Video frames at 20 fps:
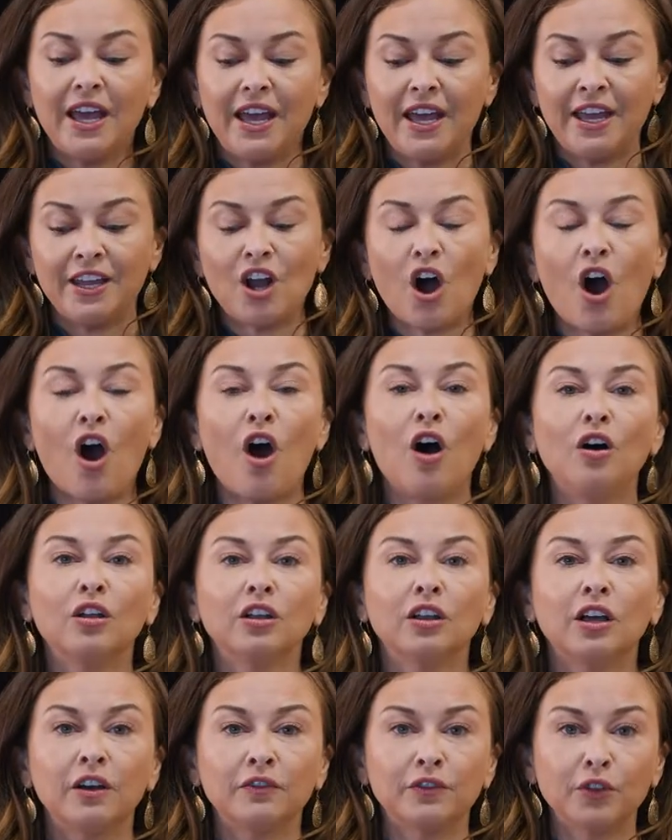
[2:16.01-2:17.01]
in
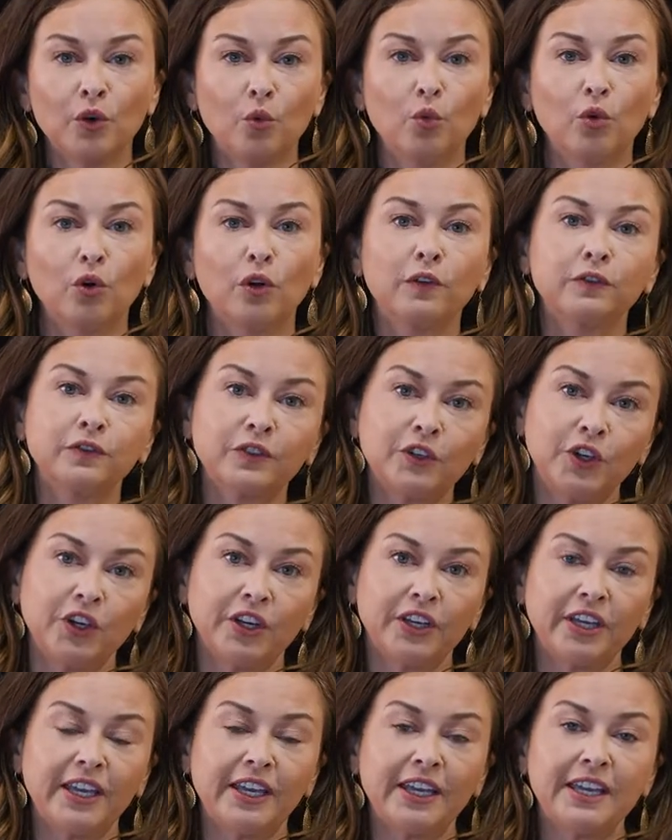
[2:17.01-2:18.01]
all of the Wolf
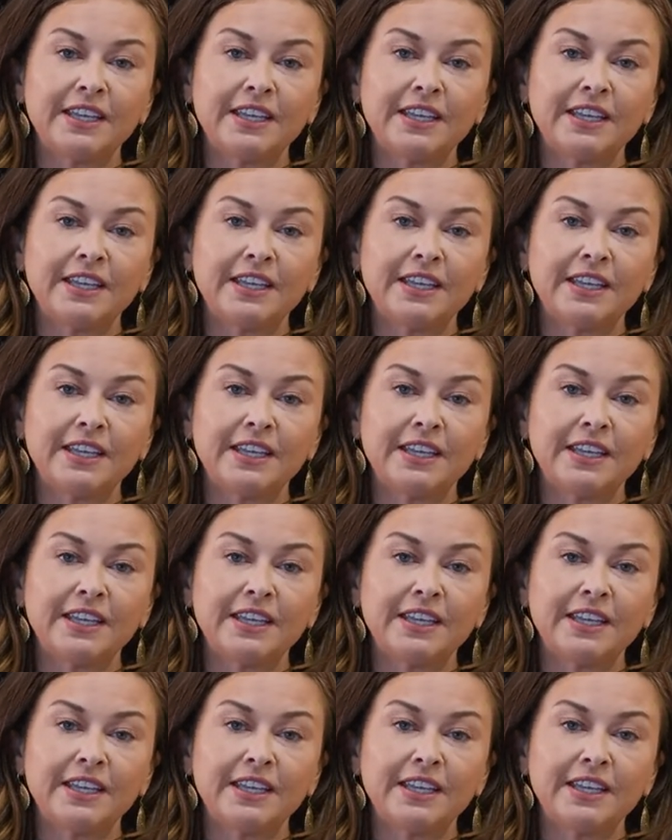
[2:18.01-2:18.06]
cooking,